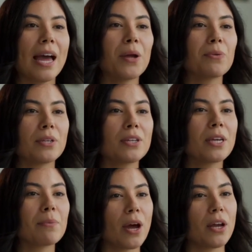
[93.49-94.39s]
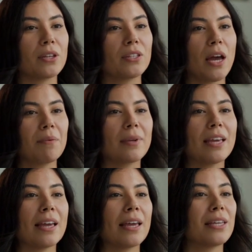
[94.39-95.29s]
Head over to
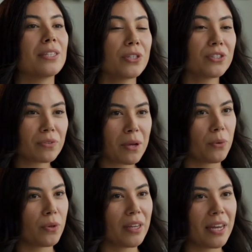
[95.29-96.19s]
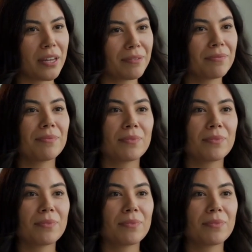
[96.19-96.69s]
jimcarter.me and search for Aporia.